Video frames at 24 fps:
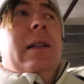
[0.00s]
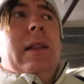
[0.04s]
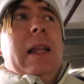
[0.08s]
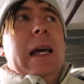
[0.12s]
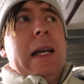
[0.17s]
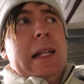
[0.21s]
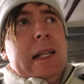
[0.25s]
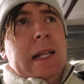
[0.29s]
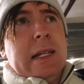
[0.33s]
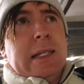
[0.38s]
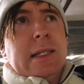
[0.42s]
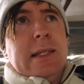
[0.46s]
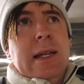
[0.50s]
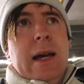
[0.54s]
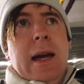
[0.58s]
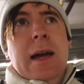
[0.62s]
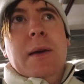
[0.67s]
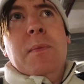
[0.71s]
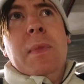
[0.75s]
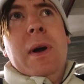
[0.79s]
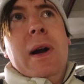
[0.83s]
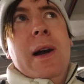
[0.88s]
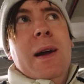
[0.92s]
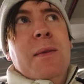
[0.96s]
like last
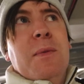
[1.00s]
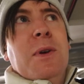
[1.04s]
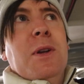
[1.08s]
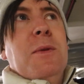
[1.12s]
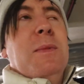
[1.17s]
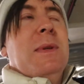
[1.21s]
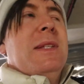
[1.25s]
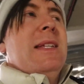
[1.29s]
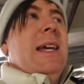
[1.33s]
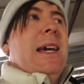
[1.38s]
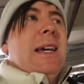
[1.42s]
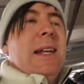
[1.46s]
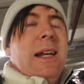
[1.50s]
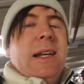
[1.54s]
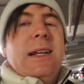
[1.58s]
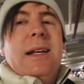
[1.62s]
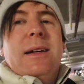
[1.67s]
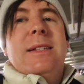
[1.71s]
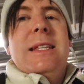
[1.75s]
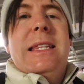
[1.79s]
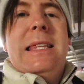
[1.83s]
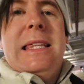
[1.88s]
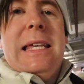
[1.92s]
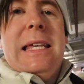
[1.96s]
time, I'm going to be taking her down to